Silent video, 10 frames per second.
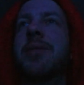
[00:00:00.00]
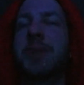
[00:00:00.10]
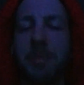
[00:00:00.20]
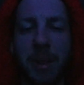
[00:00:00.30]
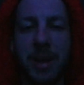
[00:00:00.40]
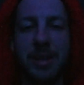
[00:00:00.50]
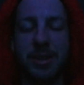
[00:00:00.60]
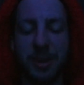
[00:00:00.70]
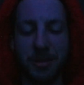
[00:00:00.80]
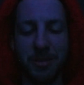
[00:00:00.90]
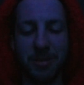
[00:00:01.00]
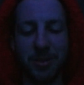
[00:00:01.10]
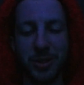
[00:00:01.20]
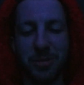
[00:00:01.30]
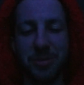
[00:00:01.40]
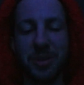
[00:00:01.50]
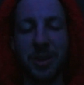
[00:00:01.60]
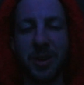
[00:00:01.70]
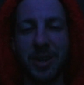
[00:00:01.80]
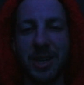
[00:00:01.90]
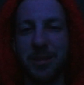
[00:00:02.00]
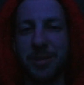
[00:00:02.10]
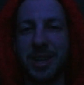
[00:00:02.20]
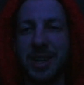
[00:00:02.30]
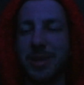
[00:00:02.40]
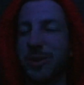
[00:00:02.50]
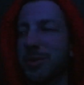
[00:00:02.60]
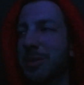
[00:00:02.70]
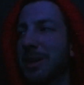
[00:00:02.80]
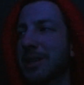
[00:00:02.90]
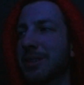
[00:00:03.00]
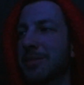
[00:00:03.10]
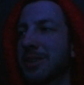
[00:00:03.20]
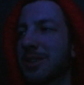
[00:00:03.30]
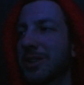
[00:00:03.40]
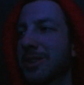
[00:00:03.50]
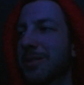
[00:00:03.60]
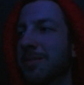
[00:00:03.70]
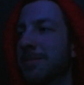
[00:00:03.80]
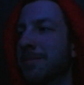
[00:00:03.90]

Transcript: replayed some some VR games that I used to play some years ago.